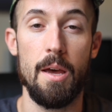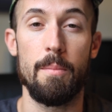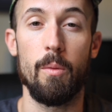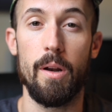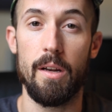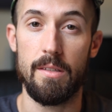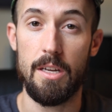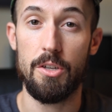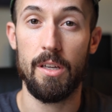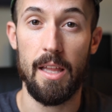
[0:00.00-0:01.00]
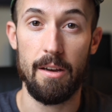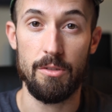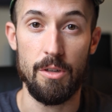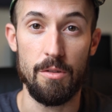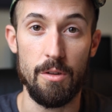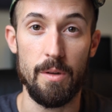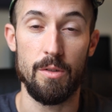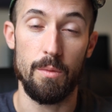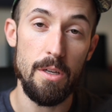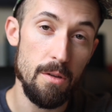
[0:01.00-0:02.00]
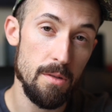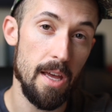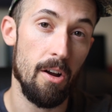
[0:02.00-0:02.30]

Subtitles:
But what it essentially allows you to do is reuse that